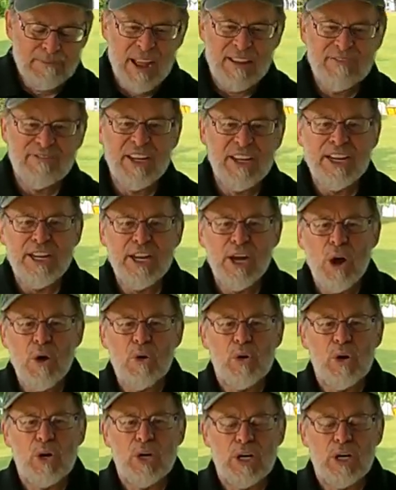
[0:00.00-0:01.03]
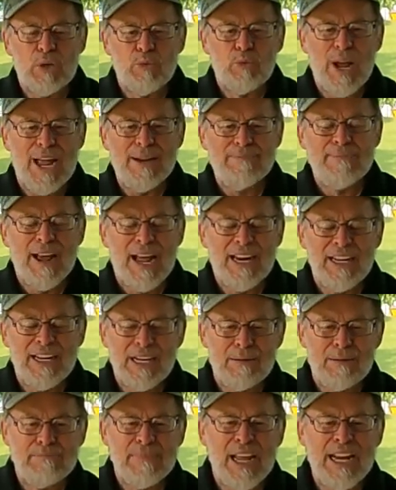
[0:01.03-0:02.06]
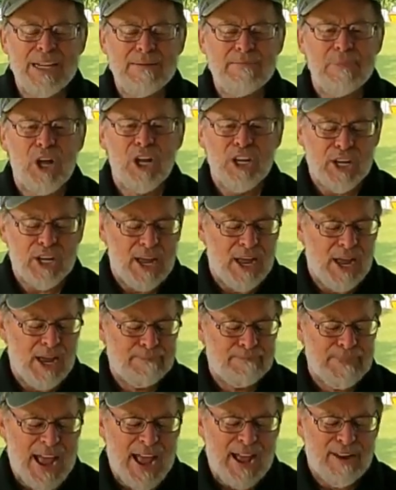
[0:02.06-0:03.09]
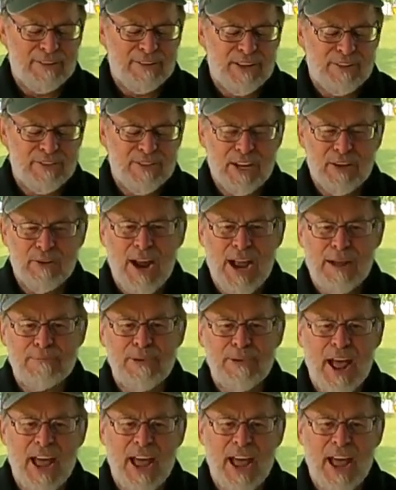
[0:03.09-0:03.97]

my video or read my little mini book about the ground